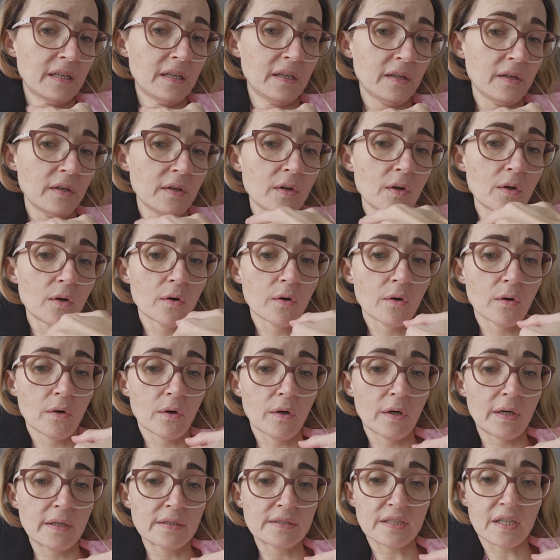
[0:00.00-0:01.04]
or a
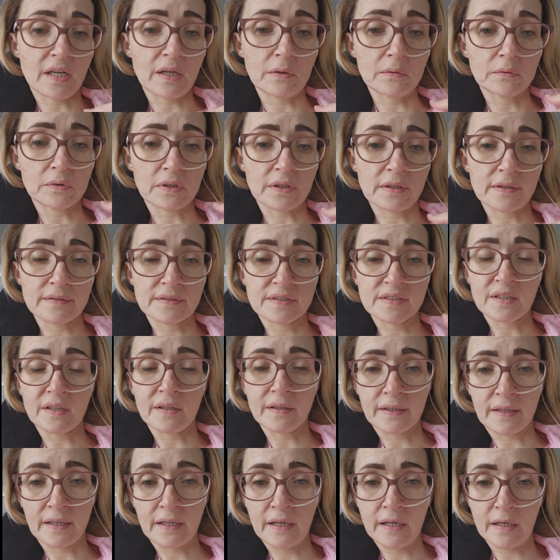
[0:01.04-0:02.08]
tunnel line, so like a
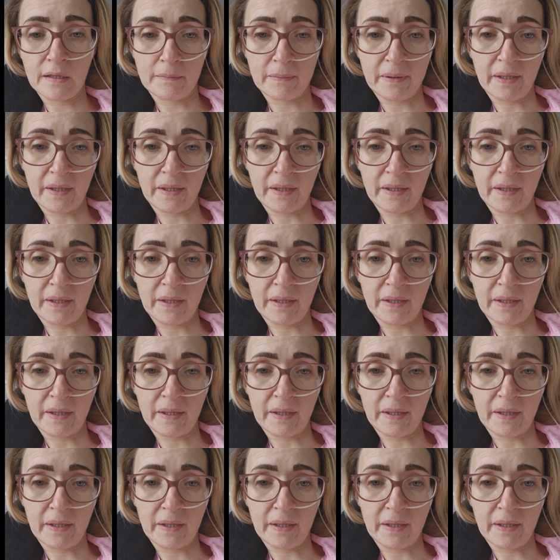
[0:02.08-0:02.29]
Hickman line.